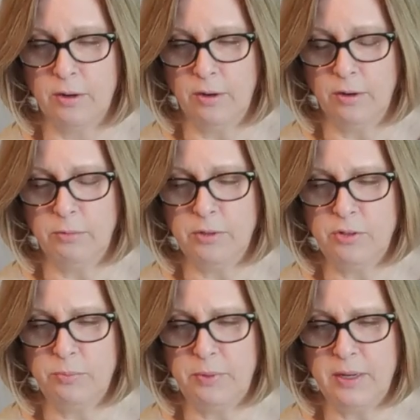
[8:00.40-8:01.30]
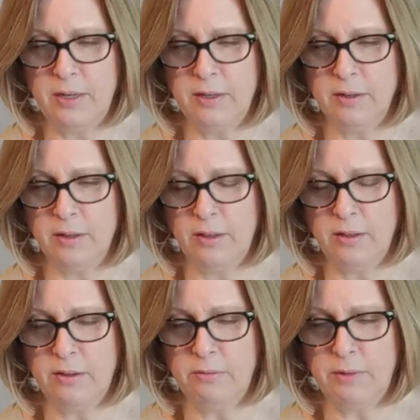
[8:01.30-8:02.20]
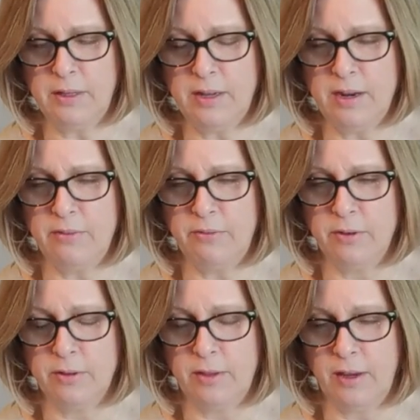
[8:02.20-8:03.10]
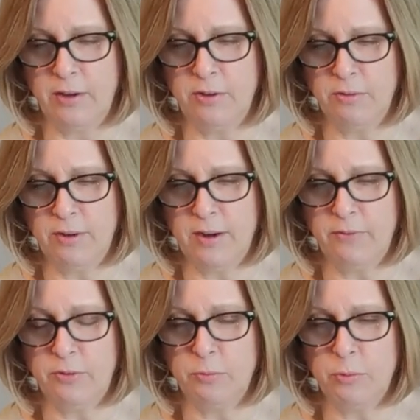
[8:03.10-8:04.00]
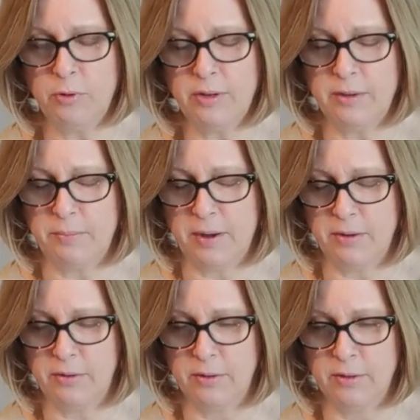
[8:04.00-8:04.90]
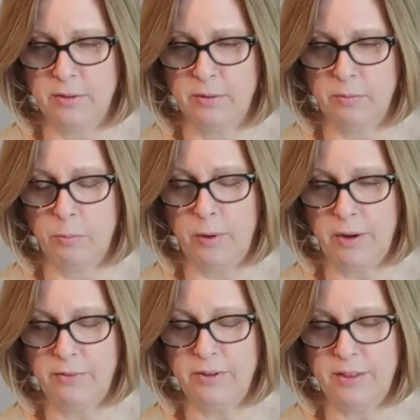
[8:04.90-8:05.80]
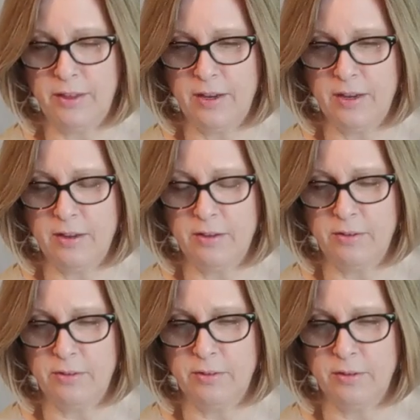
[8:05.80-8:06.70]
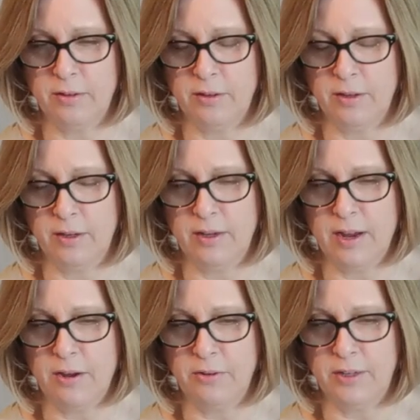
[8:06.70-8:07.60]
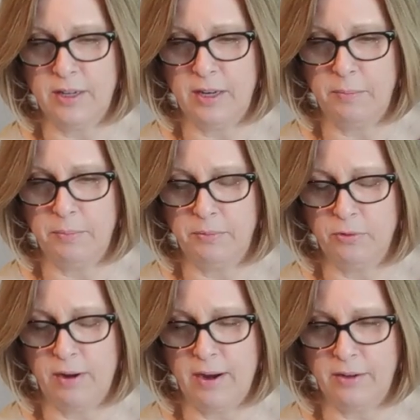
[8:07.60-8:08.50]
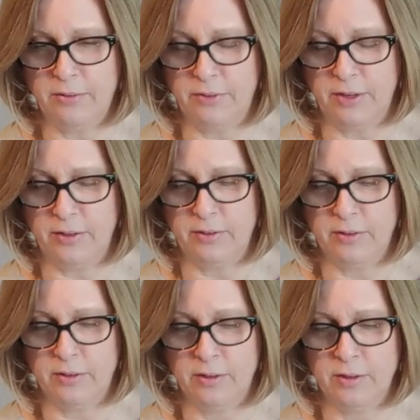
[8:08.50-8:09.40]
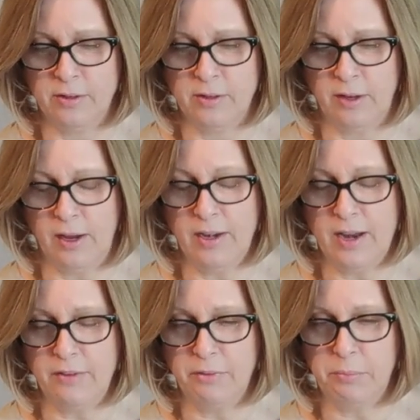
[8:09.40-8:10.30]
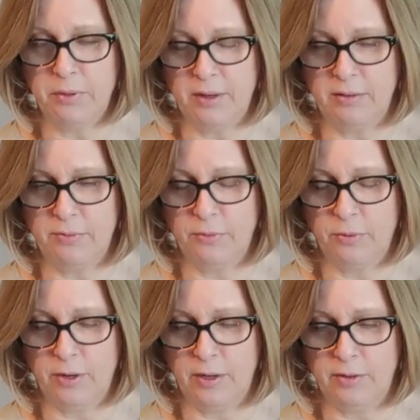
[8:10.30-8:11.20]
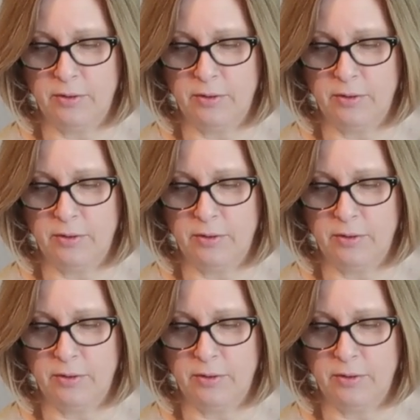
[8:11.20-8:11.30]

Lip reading: Or would you be a little relieved that you don't have to worry about where everything is and how to keep track of it and have a place for it?